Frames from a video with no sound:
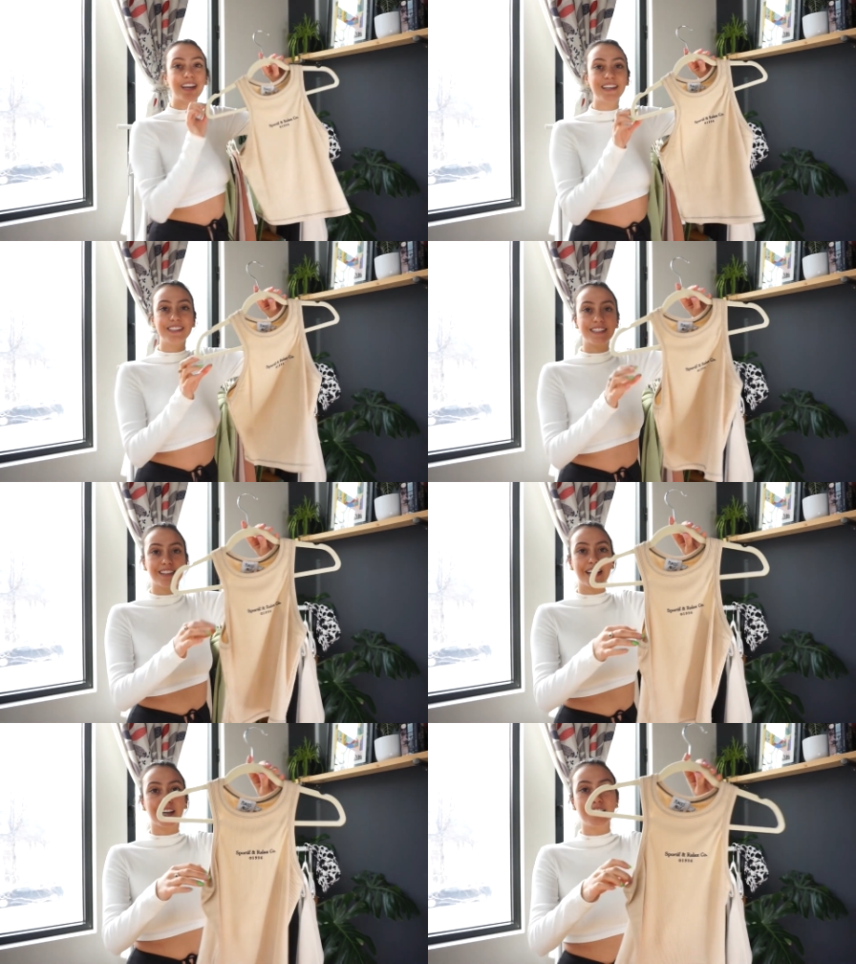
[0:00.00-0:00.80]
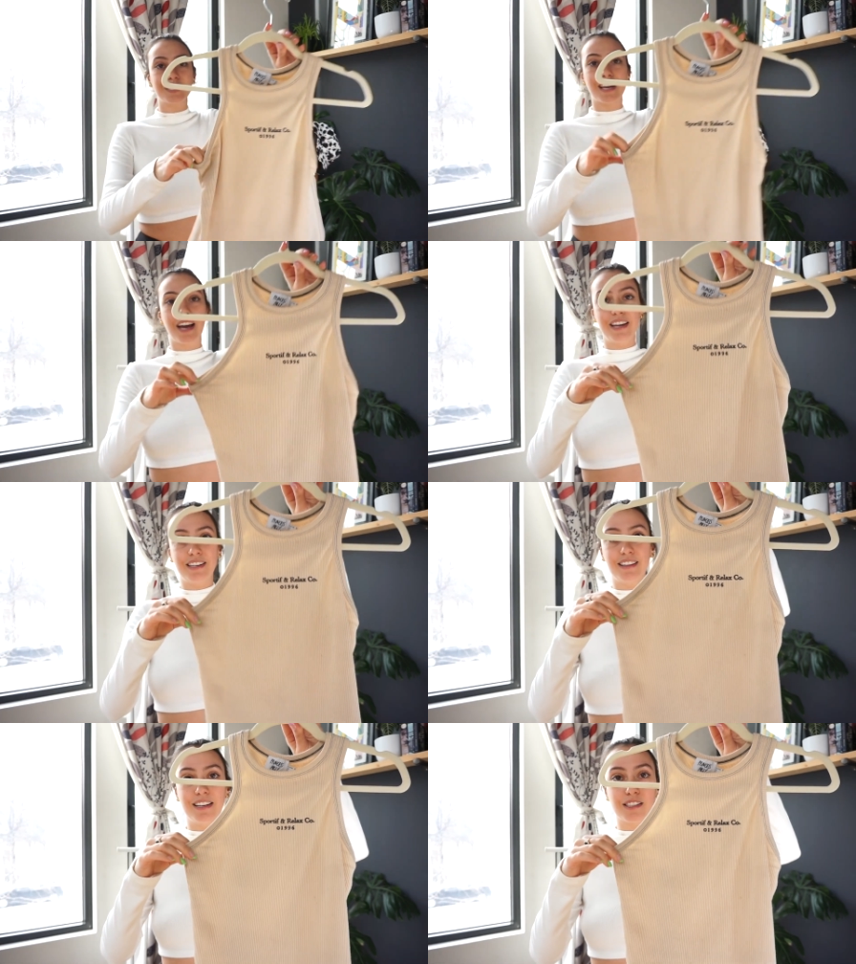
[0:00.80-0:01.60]
is, like I said,
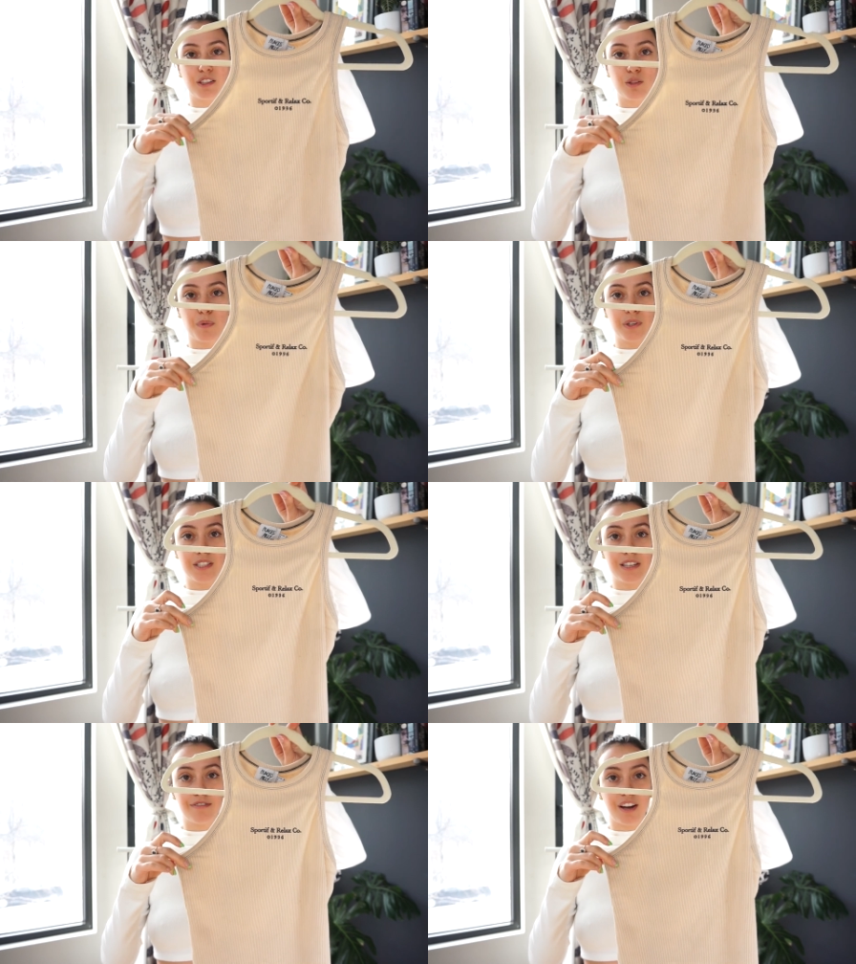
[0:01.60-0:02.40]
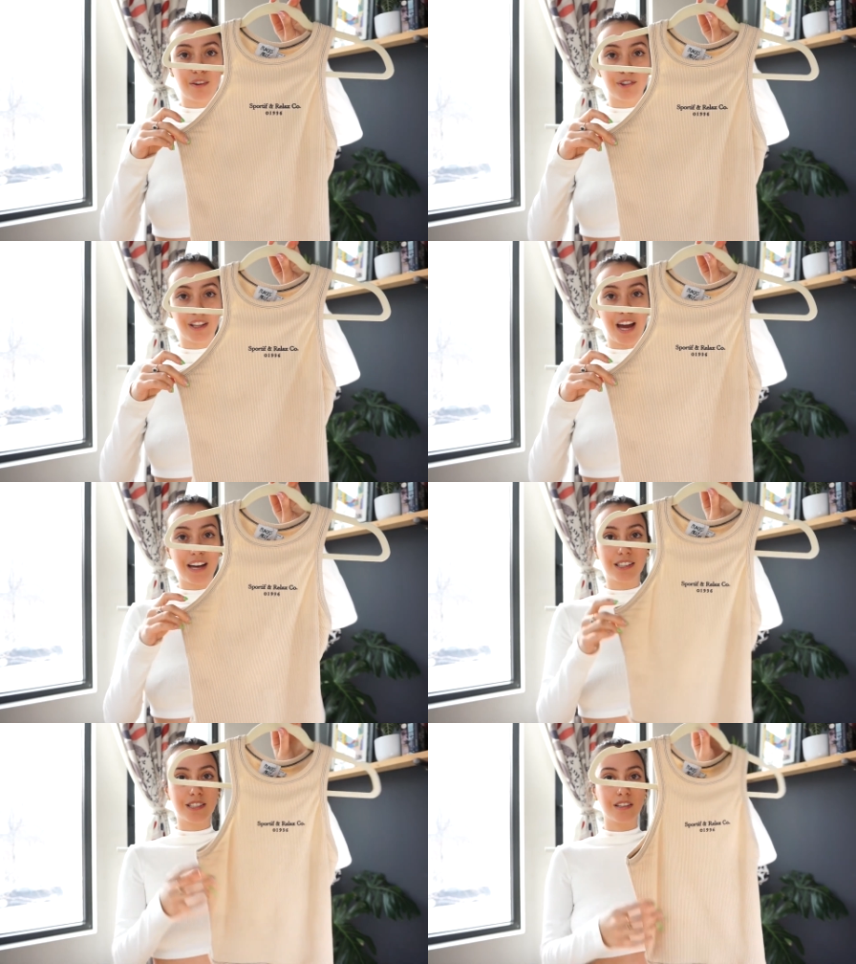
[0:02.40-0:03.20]
this Sportif and
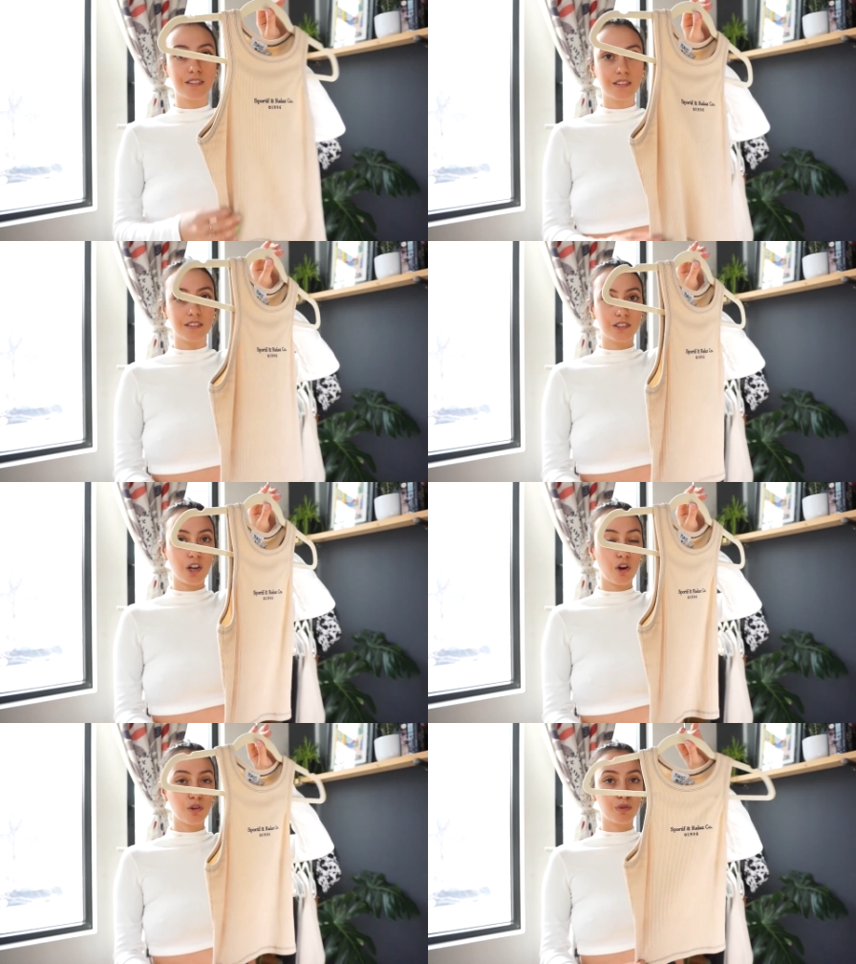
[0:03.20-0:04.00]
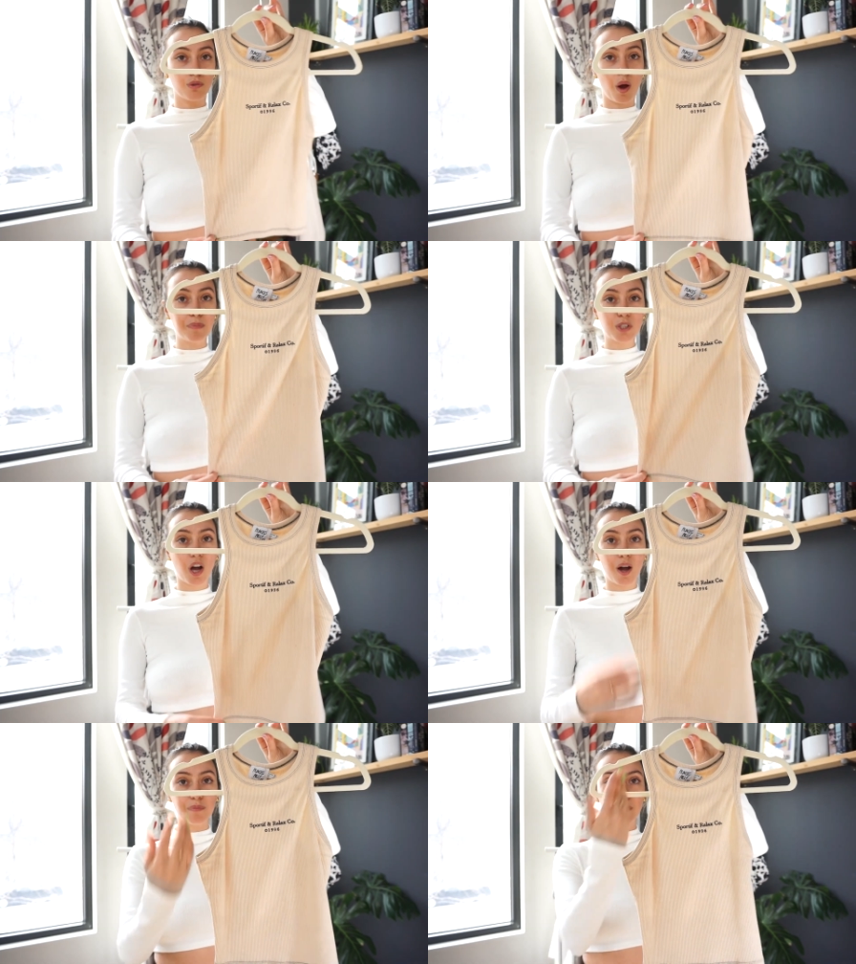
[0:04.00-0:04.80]
Relax crop
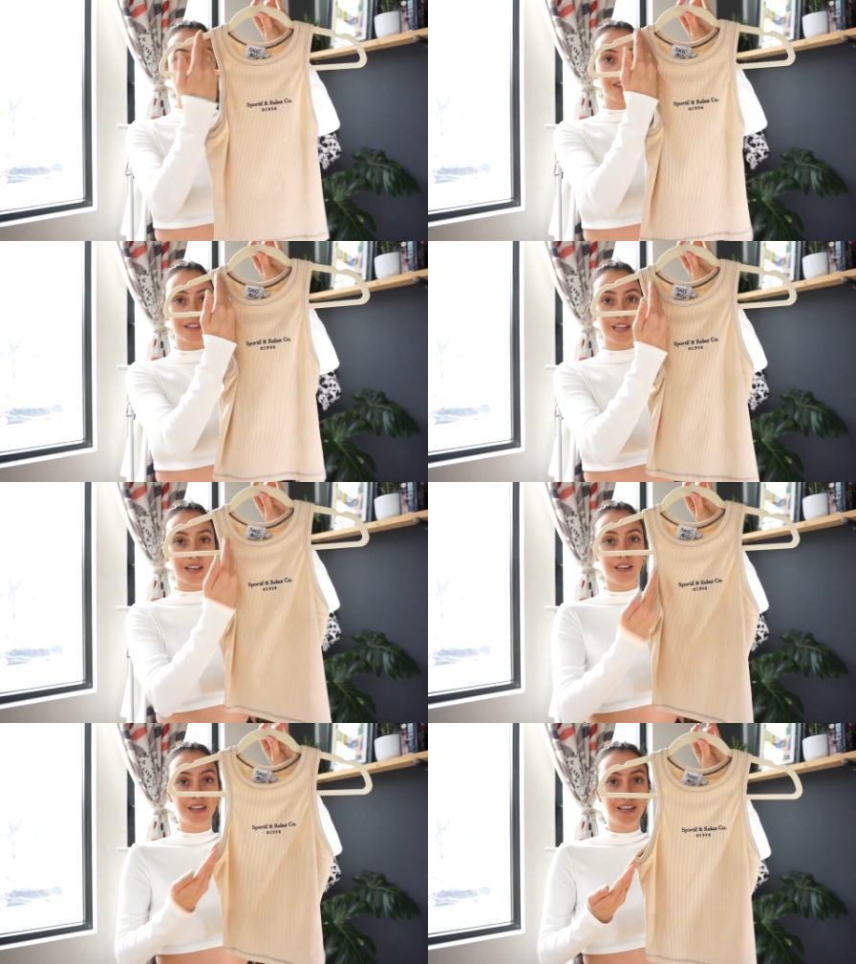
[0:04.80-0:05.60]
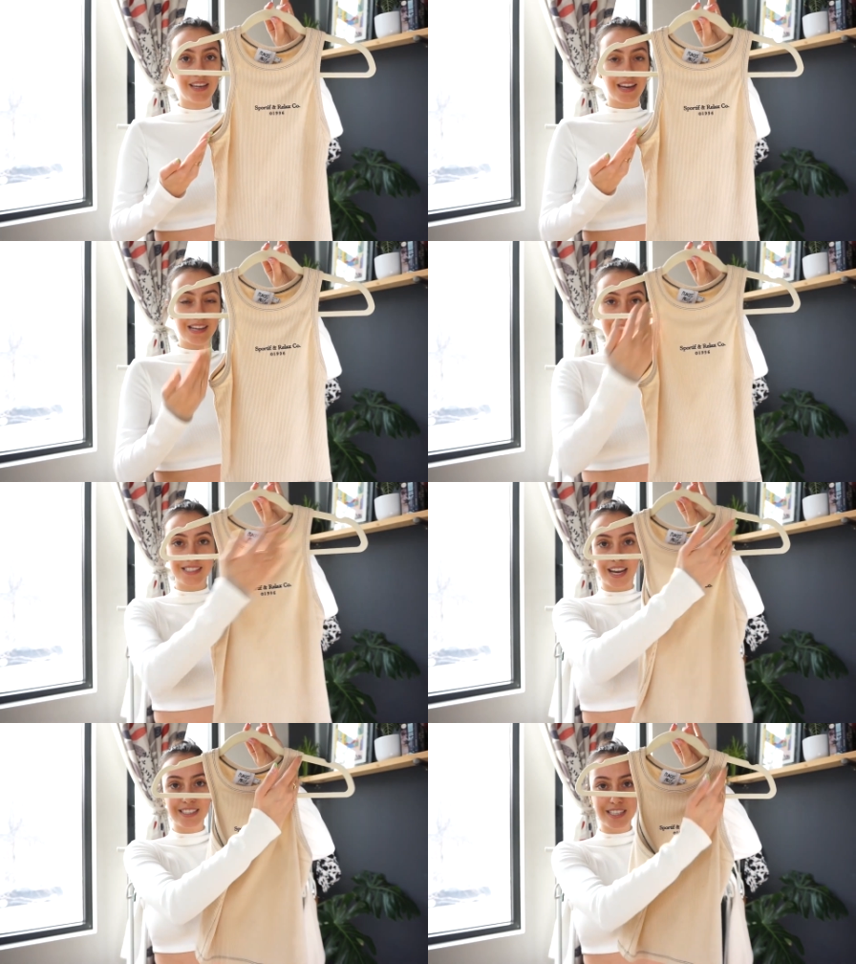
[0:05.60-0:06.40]
top with the
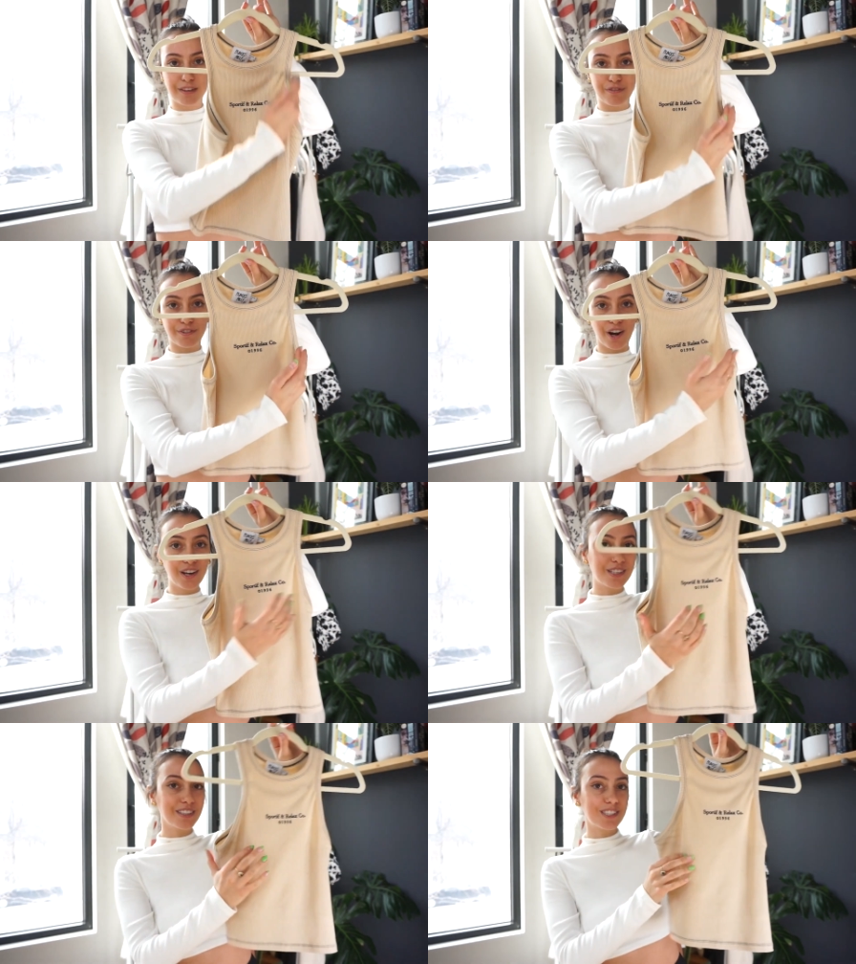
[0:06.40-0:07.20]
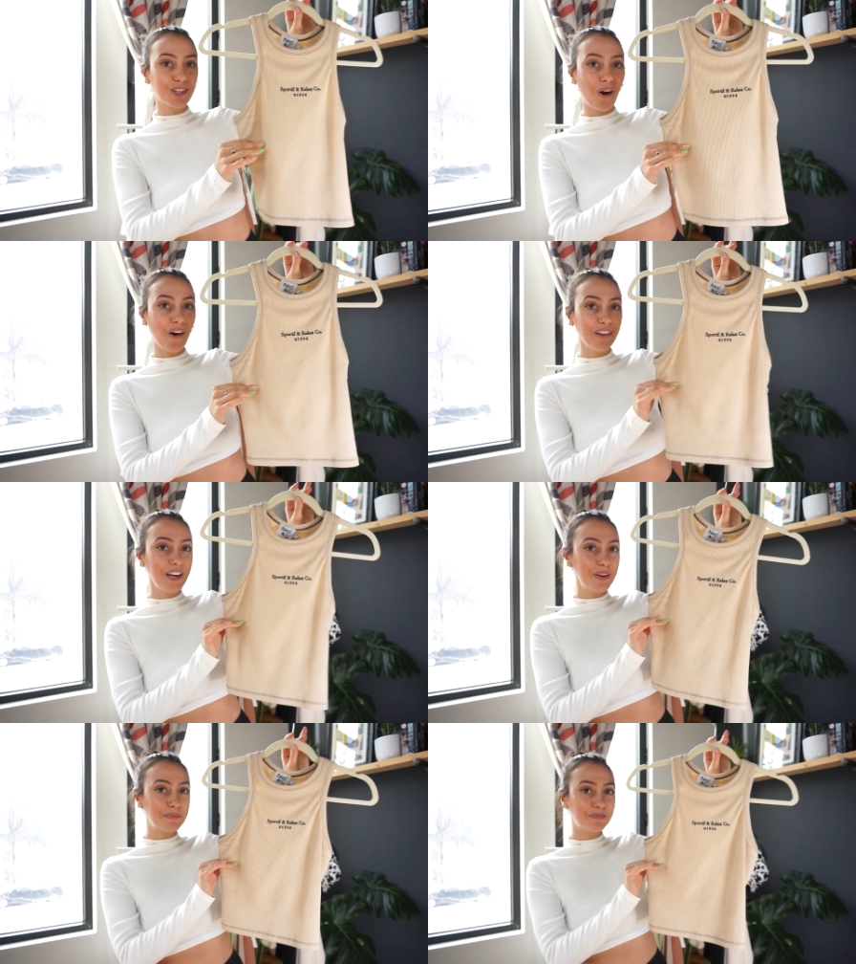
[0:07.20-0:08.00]
indented front, let's call
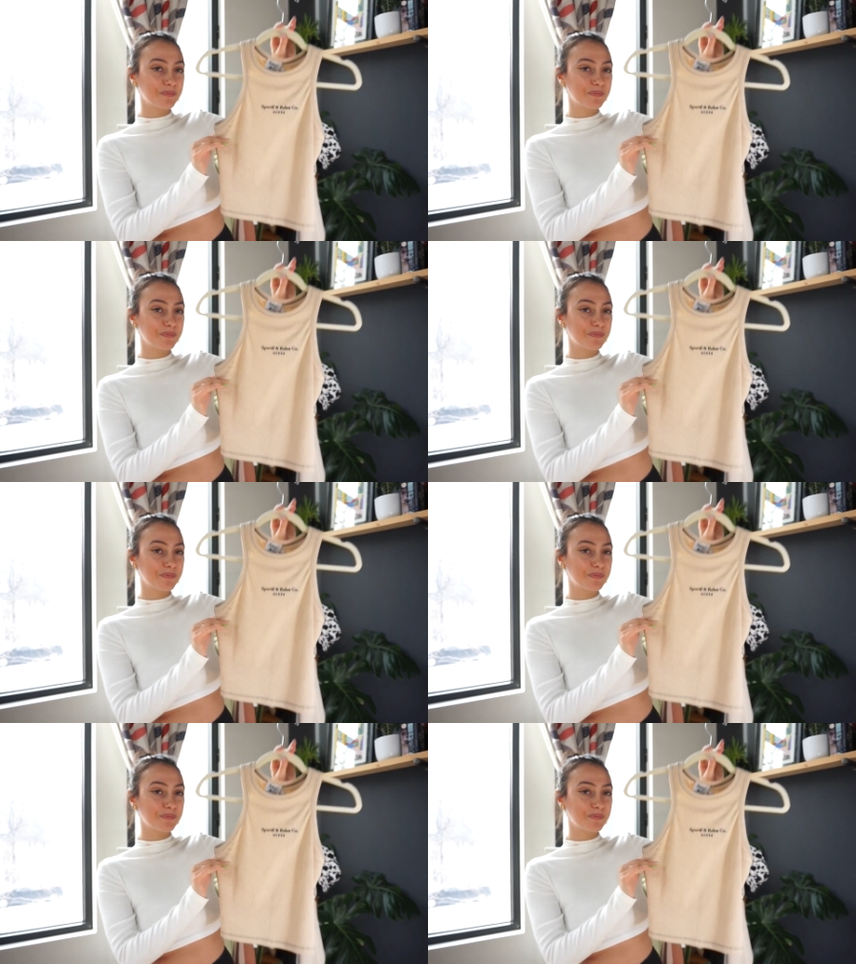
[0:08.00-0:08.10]
it.